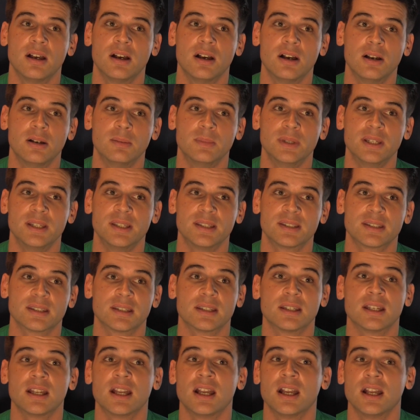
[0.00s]

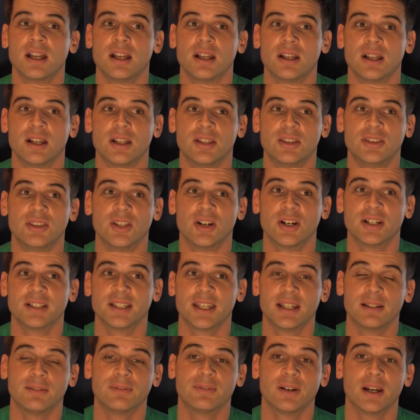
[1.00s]
Hermes
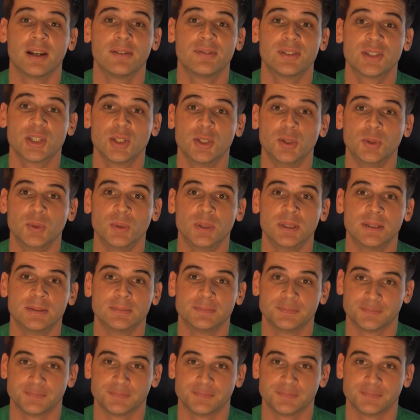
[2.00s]
9852.